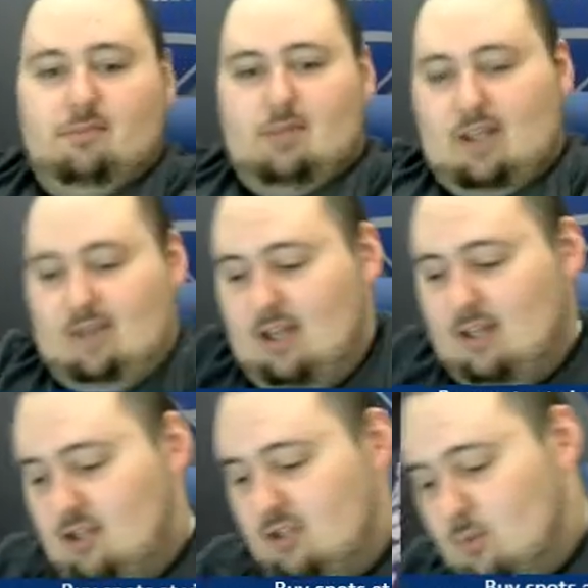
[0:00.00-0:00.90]
And then
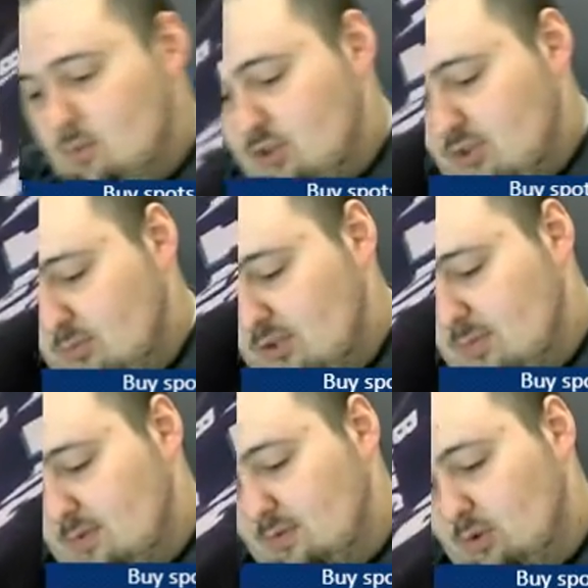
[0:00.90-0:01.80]
no more triple
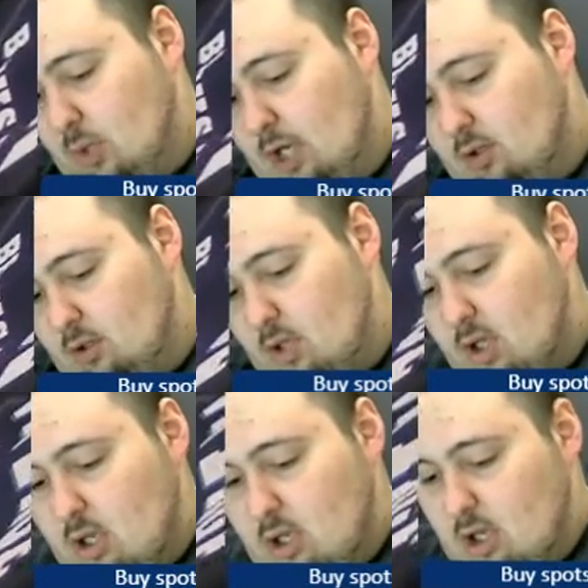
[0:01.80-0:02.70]
dipping for a while.
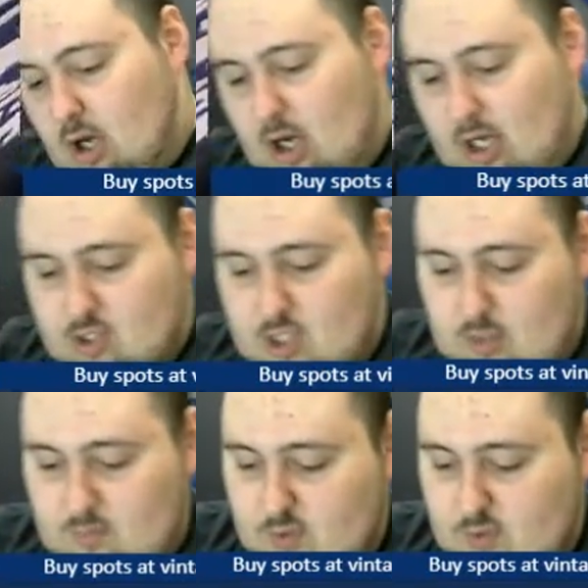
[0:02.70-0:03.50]
All right, James.